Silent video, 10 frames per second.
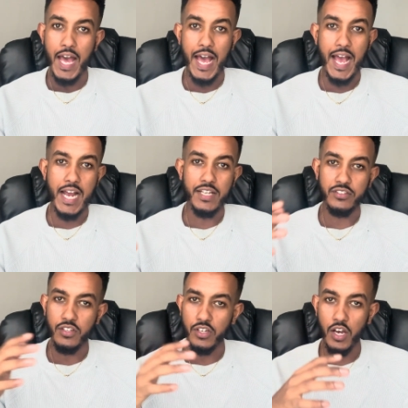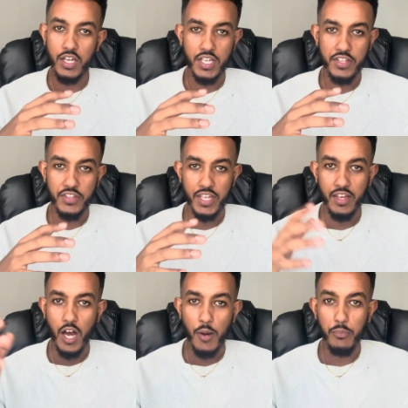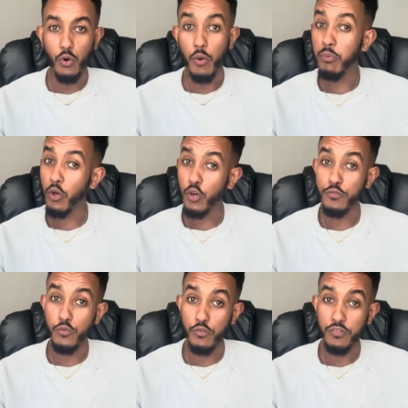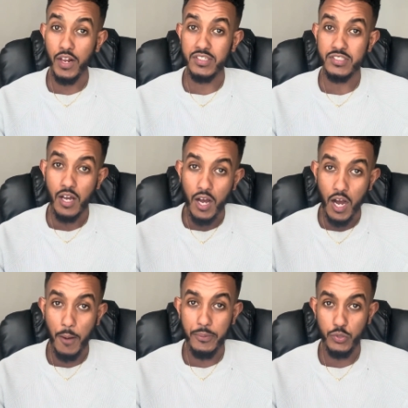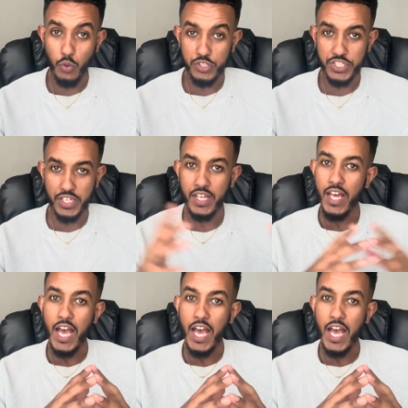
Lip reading: And earlier in the year, I bought a block of 4 flats up in Yorkshire,